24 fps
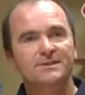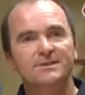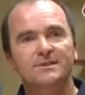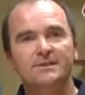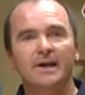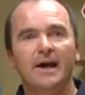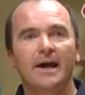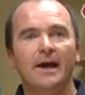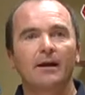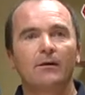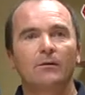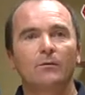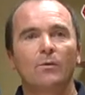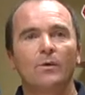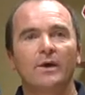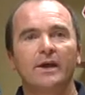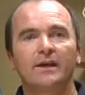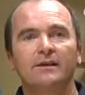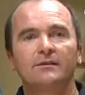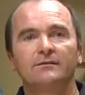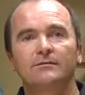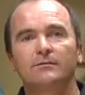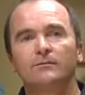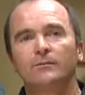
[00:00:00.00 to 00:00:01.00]
style
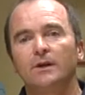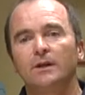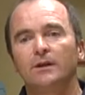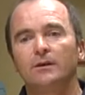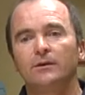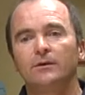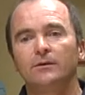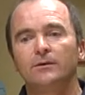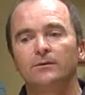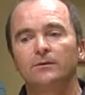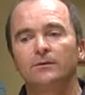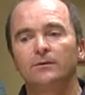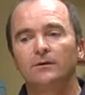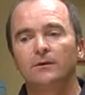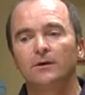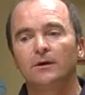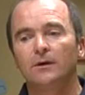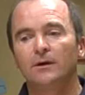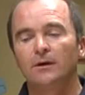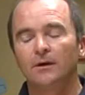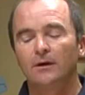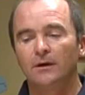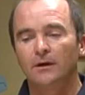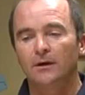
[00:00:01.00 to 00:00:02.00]
wings will do,
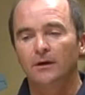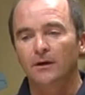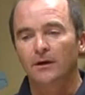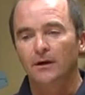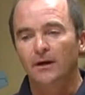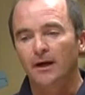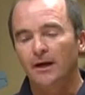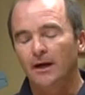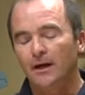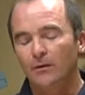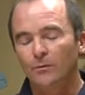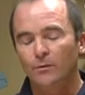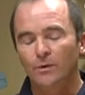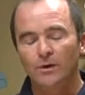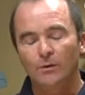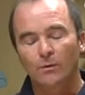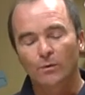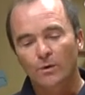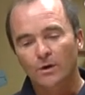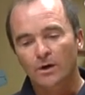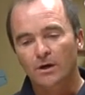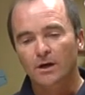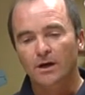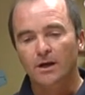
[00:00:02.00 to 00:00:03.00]
will
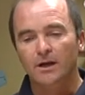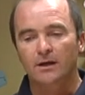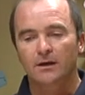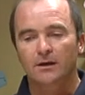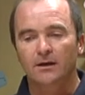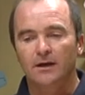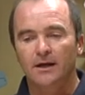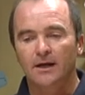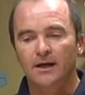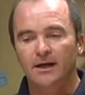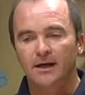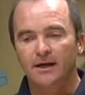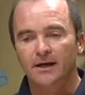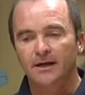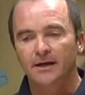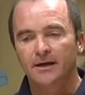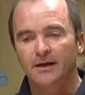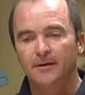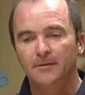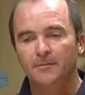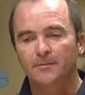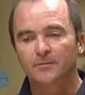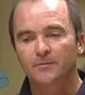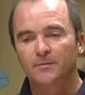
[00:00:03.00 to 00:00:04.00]
work.
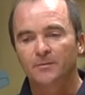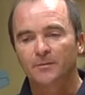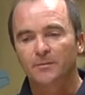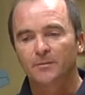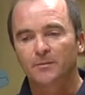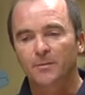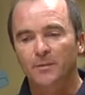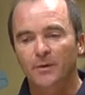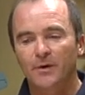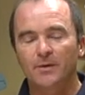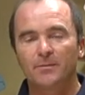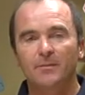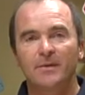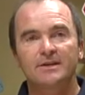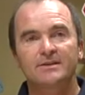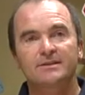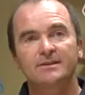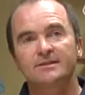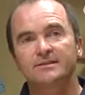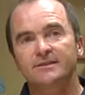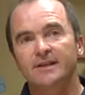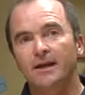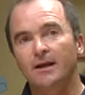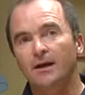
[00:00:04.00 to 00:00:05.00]
Pretty much
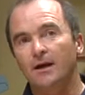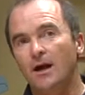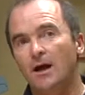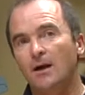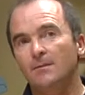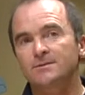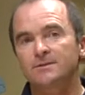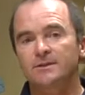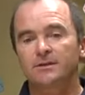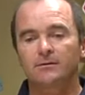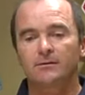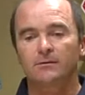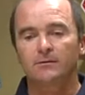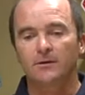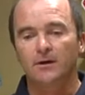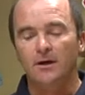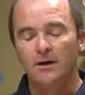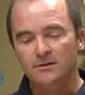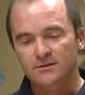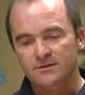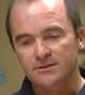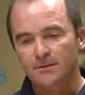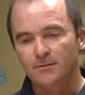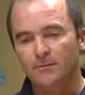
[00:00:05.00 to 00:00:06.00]
the same
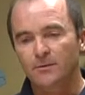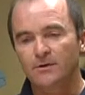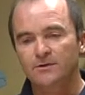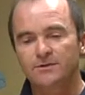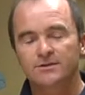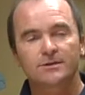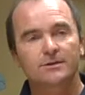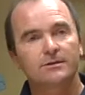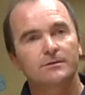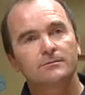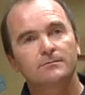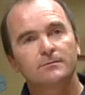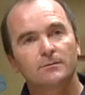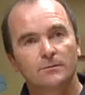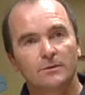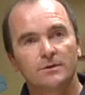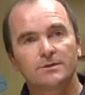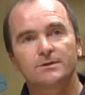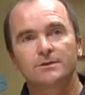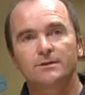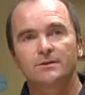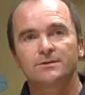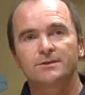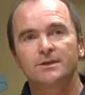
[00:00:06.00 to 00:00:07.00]
concept
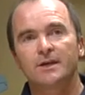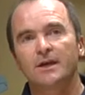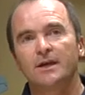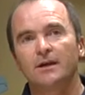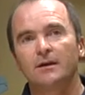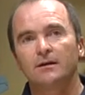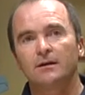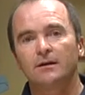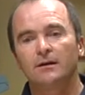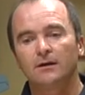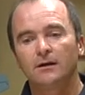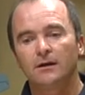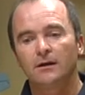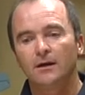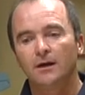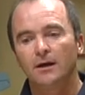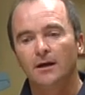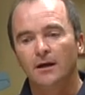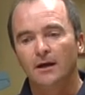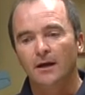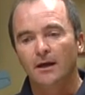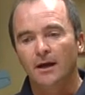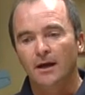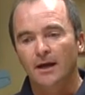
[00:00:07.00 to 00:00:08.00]
was used here.
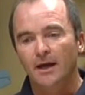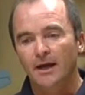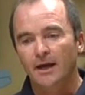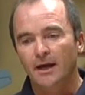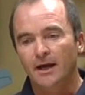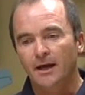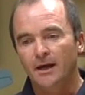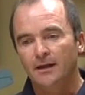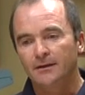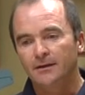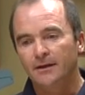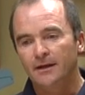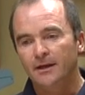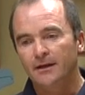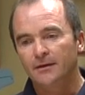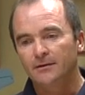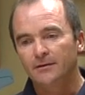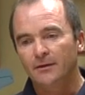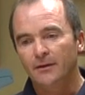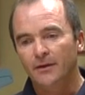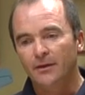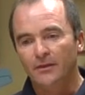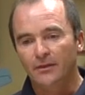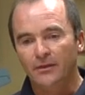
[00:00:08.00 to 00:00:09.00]

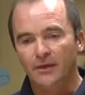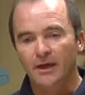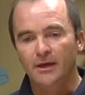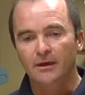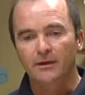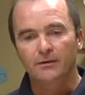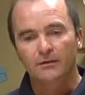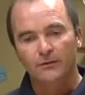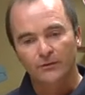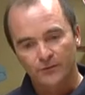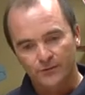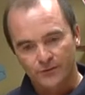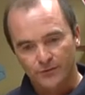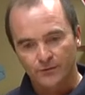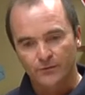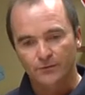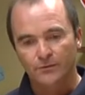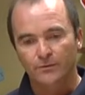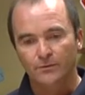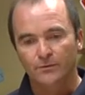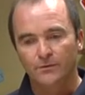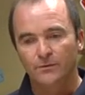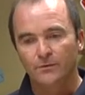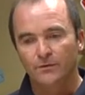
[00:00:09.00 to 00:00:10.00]
And thank you
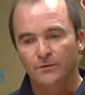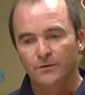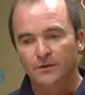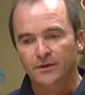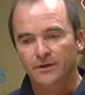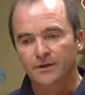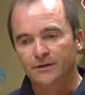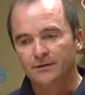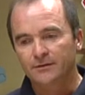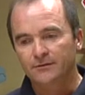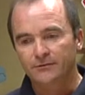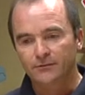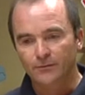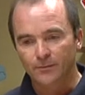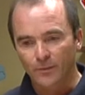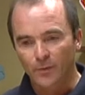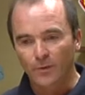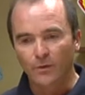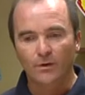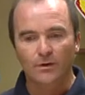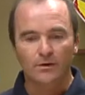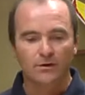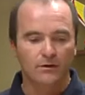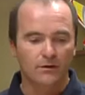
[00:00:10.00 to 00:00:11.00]
to the
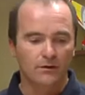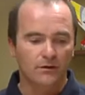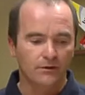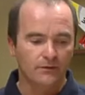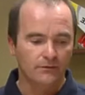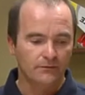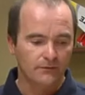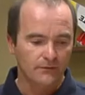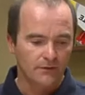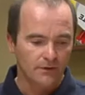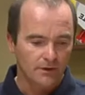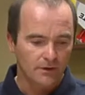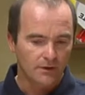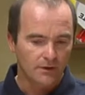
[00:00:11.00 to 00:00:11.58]
support of